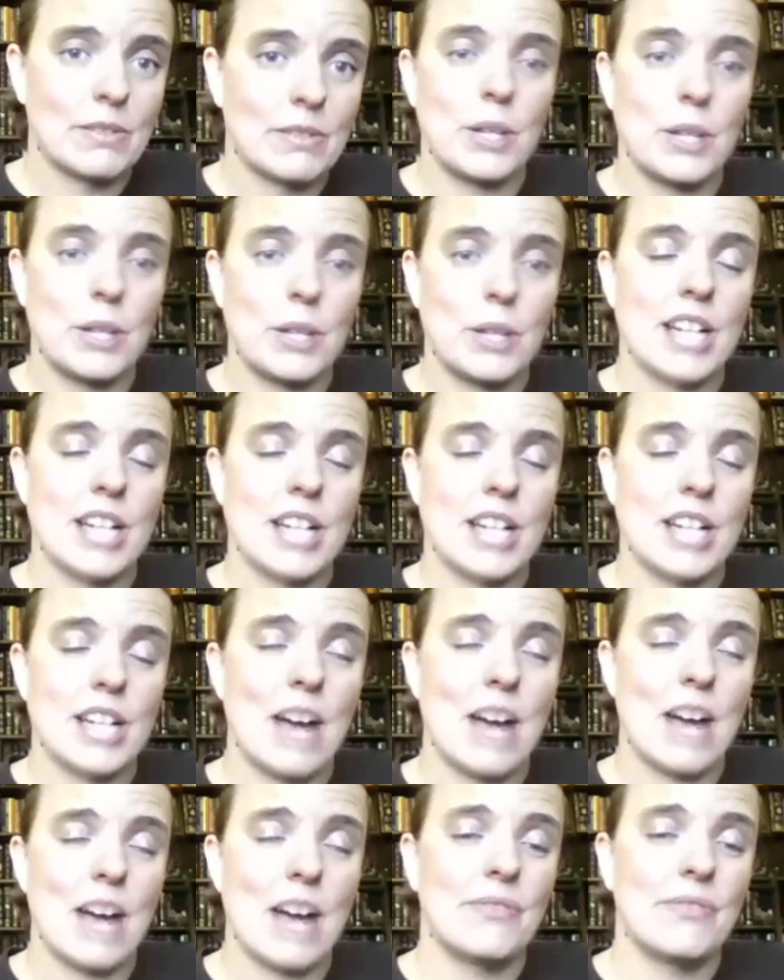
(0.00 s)
So you watch an
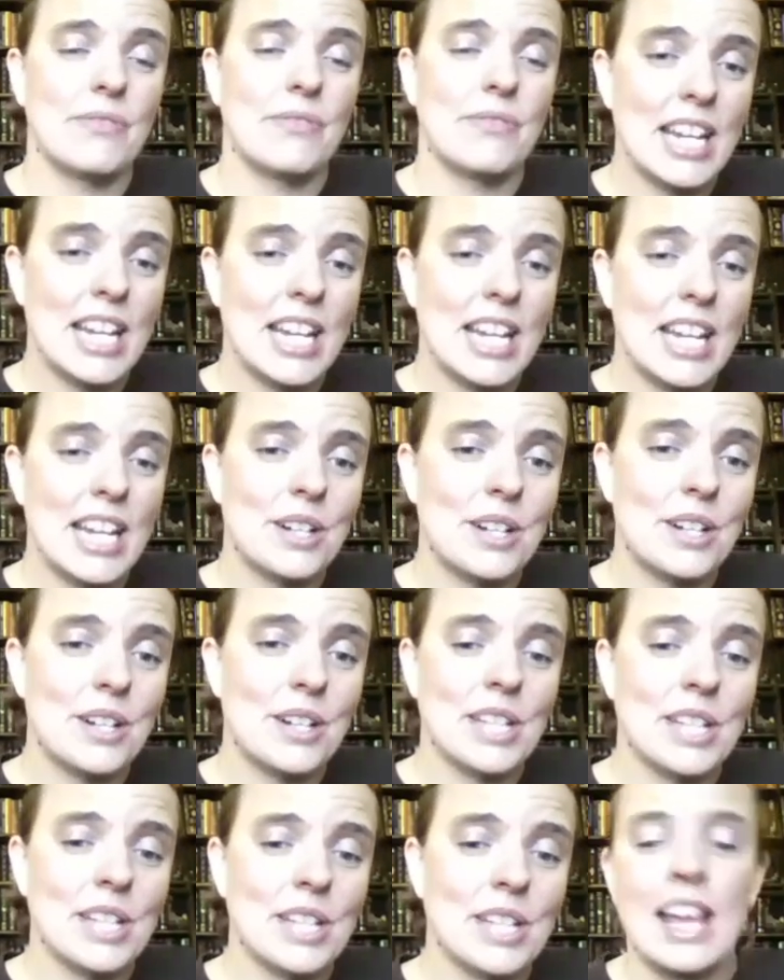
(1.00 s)
hour of
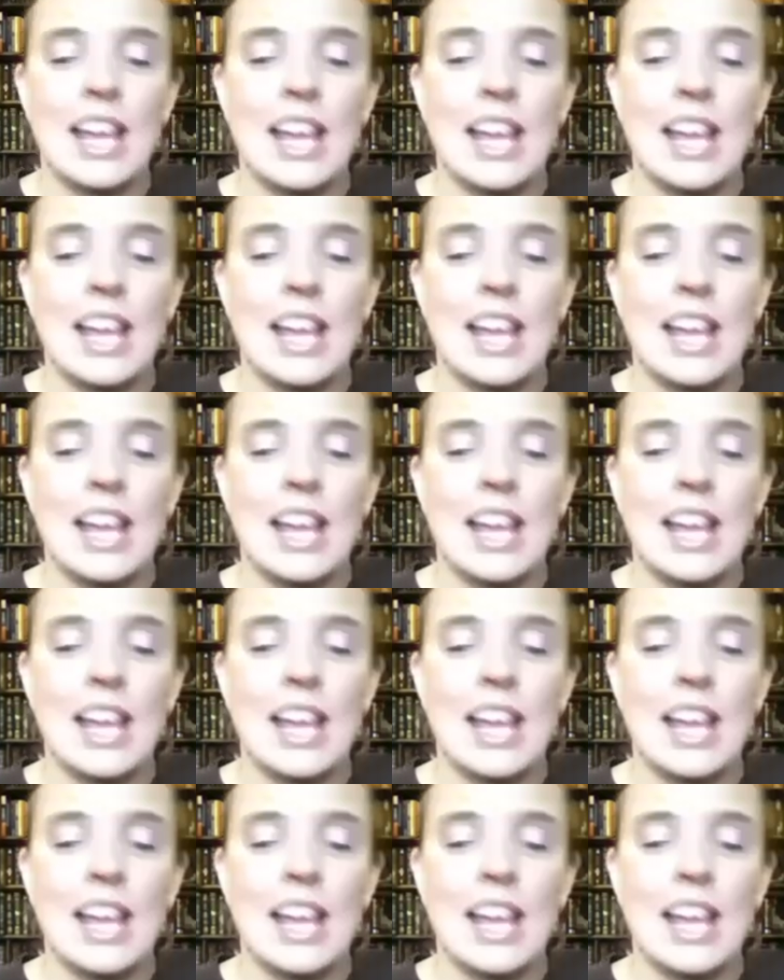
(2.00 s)
videos,